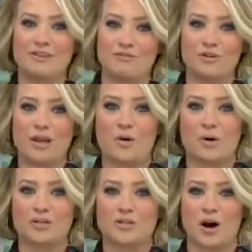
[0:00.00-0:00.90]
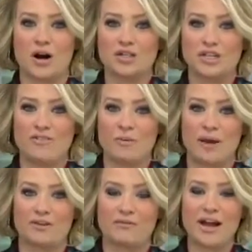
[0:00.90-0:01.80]
Food Network star Chef
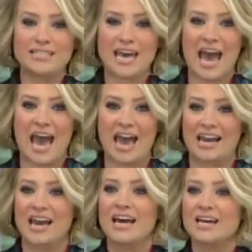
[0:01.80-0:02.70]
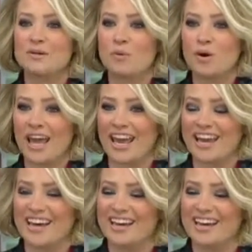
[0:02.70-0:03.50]
Amanda Freitag. Good morning.